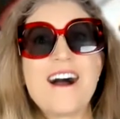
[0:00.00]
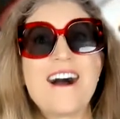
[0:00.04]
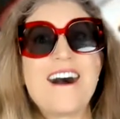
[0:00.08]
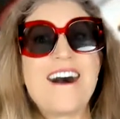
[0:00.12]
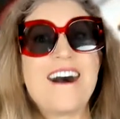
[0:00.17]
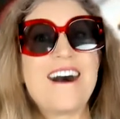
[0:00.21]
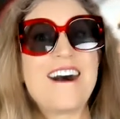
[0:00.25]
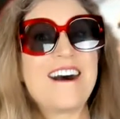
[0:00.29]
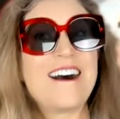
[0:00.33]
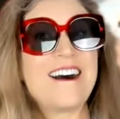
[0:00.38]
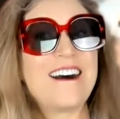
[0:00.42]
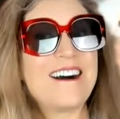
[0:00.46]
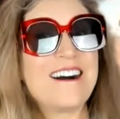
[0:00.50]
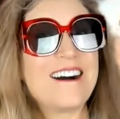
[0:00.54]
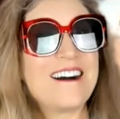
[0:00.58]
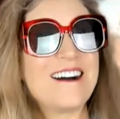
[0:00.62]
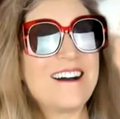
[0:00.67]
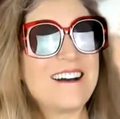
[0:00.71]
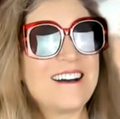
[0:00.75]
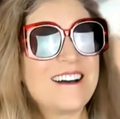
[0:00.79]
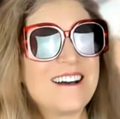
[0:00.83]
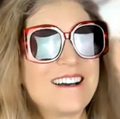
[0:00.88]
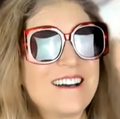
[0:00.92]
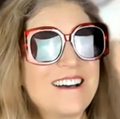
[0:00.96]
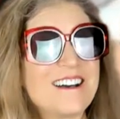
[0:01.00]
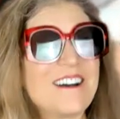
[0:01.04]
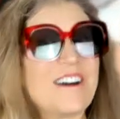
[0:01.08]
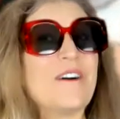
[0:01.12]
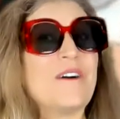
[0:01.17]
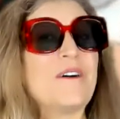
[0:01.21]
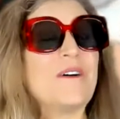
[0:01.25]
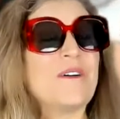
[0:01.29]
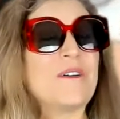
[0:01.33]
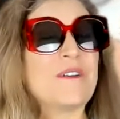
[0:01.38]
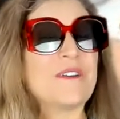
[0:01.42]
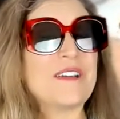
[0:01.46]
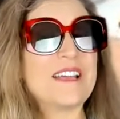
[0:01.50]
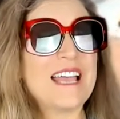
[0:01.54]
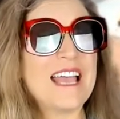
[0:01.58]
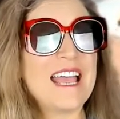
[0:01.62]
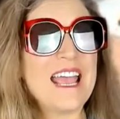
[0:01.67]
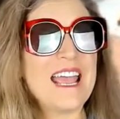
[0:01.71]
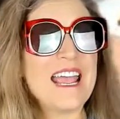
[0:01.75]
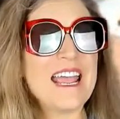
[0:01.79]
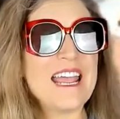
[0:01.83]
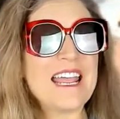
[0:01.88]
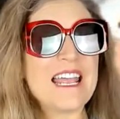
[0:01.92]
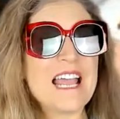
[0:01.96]
Ah,
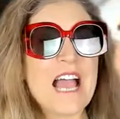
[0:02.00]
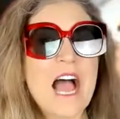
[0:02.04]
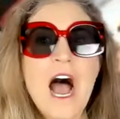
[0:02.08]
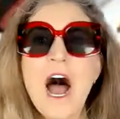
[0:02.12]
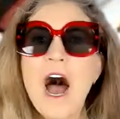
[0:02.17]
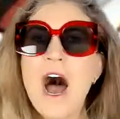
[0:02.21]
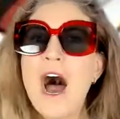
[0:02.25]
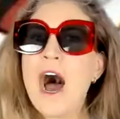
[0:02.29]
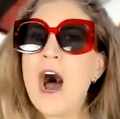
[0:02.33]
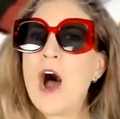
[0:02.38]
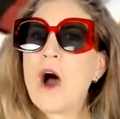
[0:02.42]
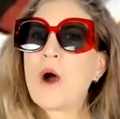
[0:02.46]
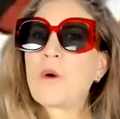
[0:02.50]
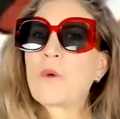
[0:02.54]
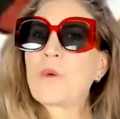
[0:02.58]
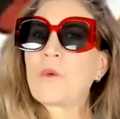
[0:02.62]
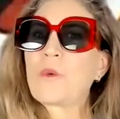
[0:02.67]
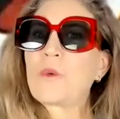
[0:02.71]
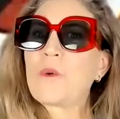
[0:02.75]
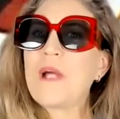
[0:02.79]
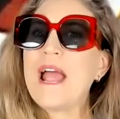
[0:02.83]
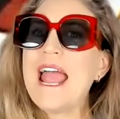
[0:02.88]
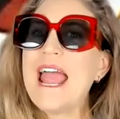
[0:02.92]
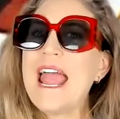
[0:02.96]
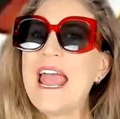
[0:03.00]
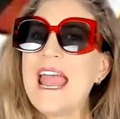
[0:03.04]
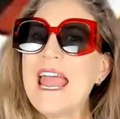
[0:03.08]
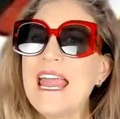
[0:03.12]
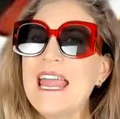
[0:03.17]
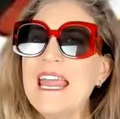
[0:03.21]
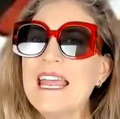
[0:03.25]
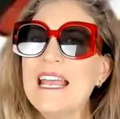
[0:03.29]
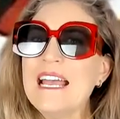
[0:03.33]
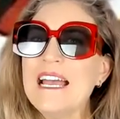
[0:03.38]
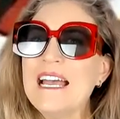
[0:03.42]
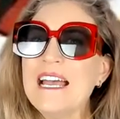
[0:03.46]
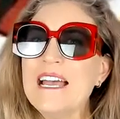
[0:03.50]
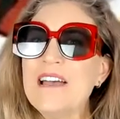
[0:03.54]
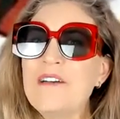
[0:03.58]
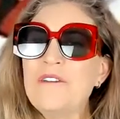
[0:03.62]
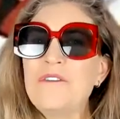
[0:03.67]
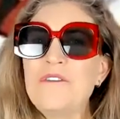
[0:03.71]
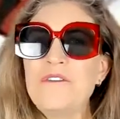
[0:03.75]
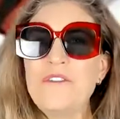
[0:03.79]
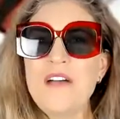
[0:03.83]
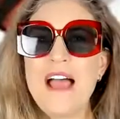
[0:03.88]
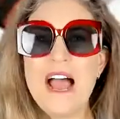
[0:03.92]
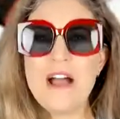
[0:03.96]
okay. Ray
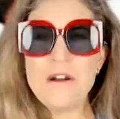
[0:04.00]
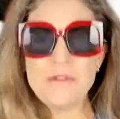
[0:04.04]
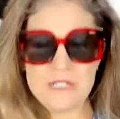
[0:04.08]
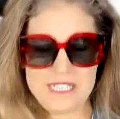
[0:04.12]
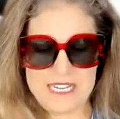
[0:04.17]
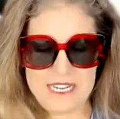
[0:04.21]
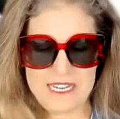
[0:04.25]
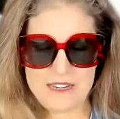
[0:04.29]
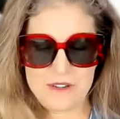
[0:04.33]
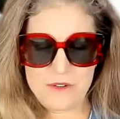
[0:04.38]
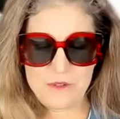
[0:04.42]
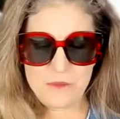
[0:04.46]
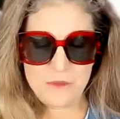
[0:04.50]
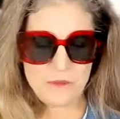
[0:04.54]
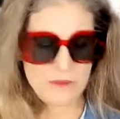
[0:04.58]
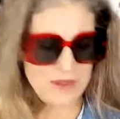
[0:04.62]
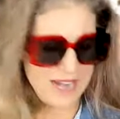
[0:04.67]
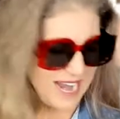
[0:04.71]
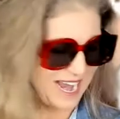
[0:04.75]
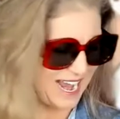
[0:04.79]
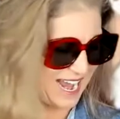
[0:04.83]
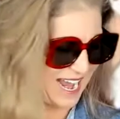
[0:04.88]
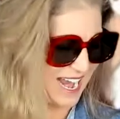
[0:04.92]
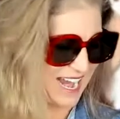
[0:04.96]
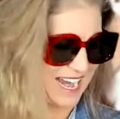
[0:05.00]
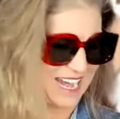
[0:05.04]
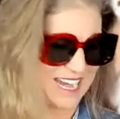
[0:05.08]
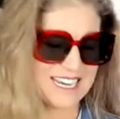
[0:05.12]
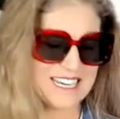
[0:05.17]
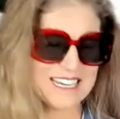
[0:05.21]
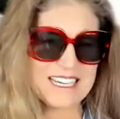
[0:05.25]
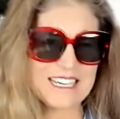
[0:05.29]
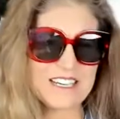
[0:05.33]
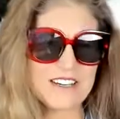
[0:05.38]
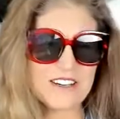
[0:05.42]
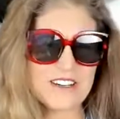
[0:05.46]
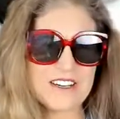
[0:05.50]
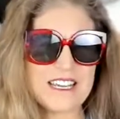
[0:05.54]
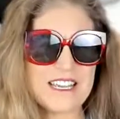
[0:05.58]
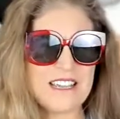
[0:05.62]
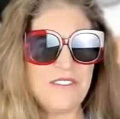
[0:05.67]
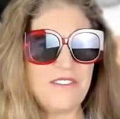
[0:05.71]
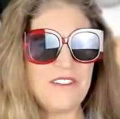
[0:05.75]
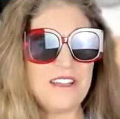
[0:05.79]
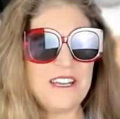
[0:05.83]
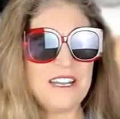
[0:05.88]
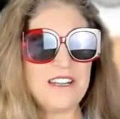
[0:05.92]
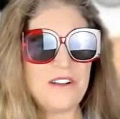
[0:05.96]
found it. Ray, you're
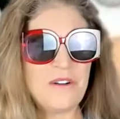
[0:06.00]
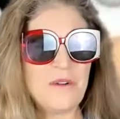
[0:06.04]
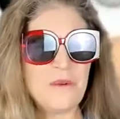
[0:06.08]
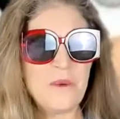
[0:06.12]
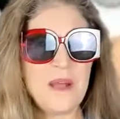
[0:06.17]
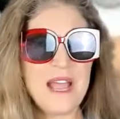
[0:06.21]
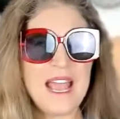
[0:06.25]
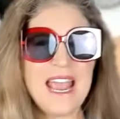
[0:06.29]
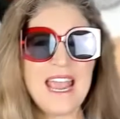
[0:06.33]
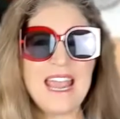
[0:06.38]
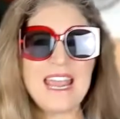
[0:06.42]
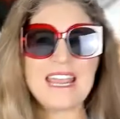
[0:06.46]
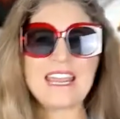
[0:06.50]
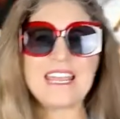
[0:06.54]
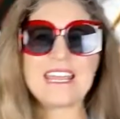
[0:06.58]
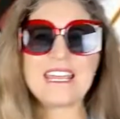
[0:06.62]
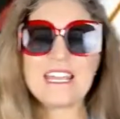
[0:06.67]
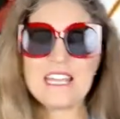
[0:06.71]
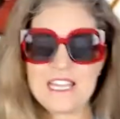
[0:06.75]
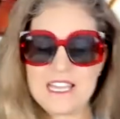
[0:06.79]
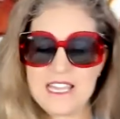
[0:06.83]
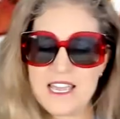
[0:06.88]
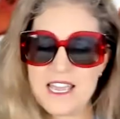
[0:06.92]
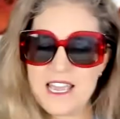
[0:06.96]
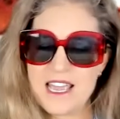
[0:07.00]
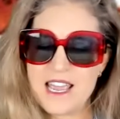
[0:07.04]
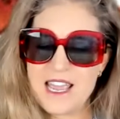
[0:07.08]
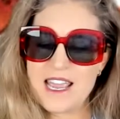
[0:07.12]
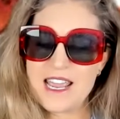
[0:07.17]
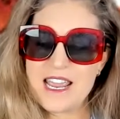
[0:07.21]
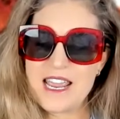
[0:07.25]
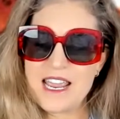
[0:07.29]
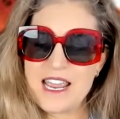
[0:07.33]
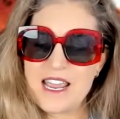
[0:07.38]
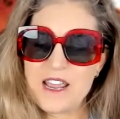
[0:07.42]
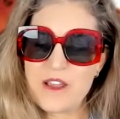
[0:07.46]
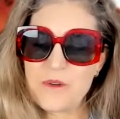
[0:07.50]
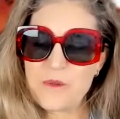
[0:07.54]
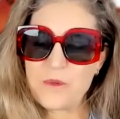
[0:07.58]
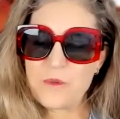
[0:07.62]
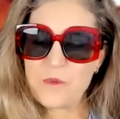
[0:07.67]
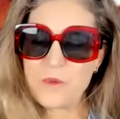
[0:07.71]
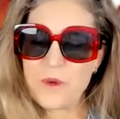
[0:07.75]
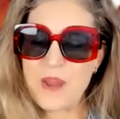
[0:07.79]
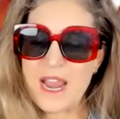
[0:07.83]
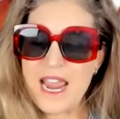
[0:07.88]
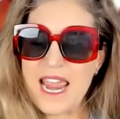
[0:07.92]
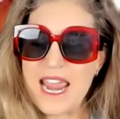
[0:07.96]
giving it away.
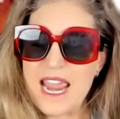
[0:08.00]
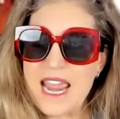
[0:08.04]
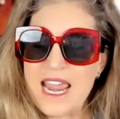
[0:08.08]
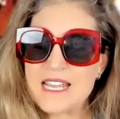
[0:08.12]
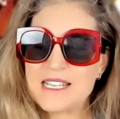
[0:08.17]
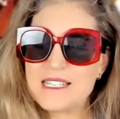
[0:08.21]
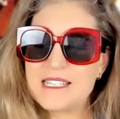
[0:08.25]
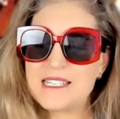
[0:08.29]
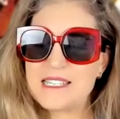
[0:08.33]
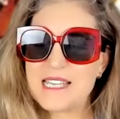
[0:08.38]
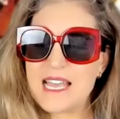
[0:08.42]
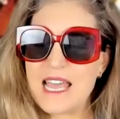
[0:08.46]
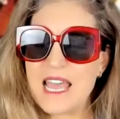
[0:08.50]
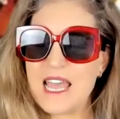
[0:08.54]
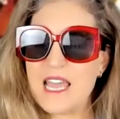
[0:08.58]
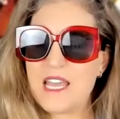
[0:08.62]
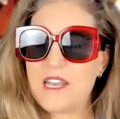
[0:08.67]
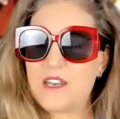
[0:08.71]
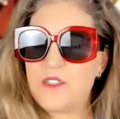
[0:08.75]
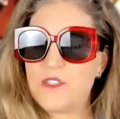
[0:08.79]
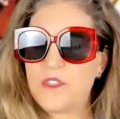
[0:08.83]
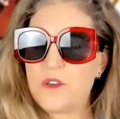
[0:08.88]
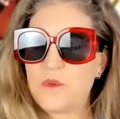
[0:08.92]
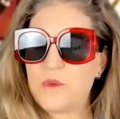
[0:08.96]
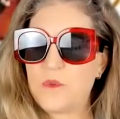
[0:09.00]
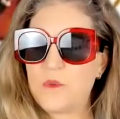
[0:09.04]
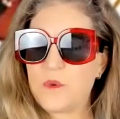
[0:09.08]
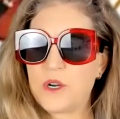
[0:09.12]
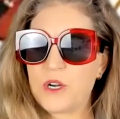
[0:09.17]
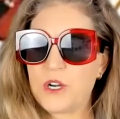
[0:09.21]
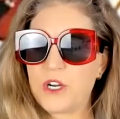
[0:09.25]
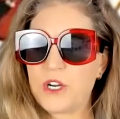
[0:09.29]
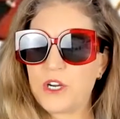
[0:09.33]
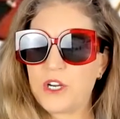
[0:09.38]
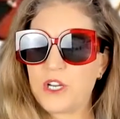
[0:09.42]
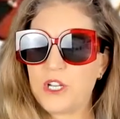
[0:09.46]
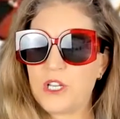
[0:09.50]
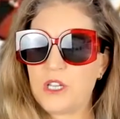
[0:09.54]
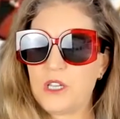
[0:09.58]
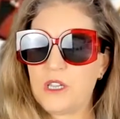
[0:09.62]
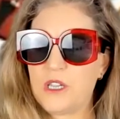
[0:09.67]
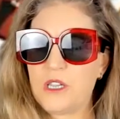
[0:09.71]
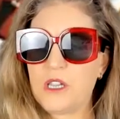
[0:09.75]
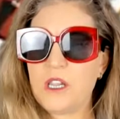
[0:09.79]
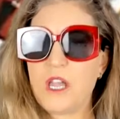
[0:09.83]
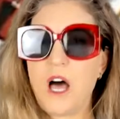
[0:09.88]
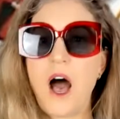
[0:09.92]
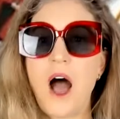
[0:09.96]
Ray said the word
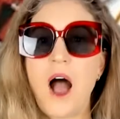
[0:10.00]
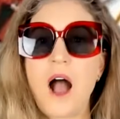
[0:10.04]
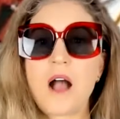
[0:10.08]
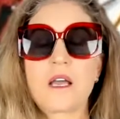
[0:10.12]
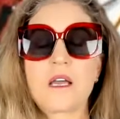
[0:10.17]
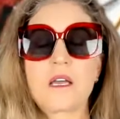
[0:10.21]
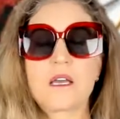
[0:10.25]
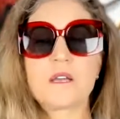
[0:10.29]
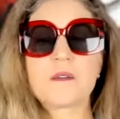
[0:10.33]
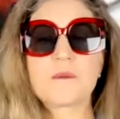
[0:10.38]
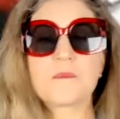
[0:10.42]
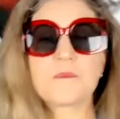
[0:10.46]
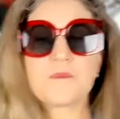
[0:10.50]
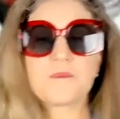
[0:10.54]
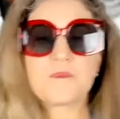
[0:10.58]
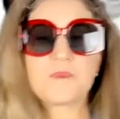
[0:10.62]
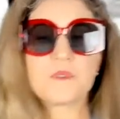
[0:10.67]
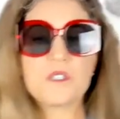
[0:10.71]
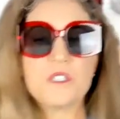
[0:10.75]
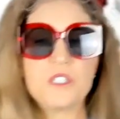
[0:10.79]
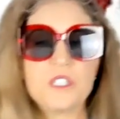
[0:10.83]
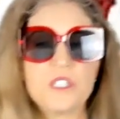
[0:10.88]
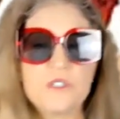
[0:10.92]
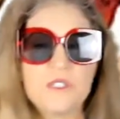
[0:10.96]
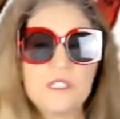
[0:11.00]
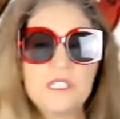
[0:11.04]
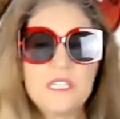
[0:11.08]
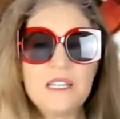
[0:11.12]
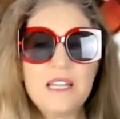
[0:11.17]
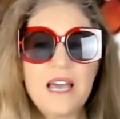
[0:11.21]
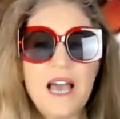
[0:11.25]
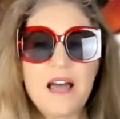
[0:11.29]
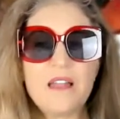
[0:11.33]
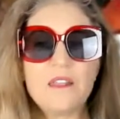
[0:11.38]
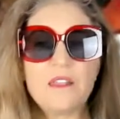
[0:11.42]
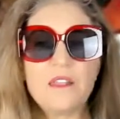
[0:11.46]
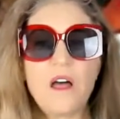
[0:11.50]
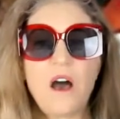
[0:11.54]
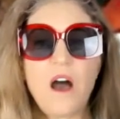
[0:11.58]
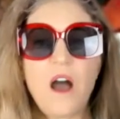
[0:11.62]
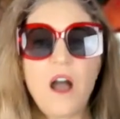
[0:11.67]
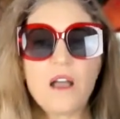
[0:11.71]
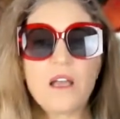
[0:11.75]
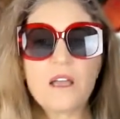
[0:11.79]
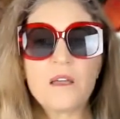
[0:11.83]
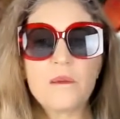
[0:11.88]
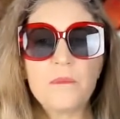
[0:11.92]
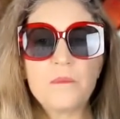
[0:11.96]
lock. Do you see that
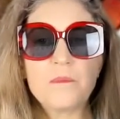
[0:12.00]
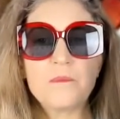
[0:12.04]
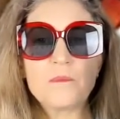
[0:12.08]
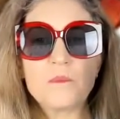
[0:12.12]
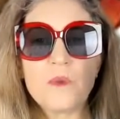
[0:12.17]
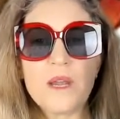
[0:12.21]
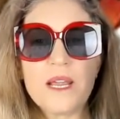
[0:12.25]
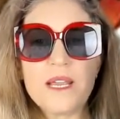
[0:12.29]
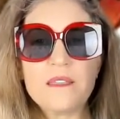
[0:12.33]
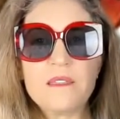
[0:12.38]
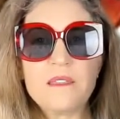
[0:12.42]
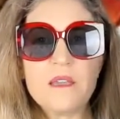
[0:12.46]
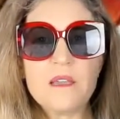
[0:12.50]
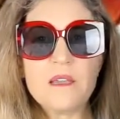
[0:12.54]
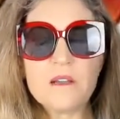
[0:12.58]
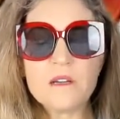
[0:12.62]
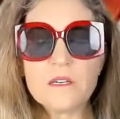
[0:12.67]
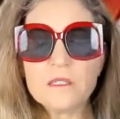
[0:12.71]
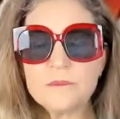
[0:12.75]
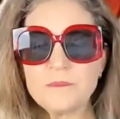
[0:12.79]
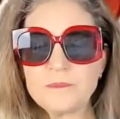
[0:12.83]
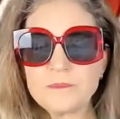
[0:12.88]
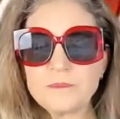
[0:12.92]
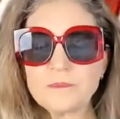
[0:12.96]
lock right there?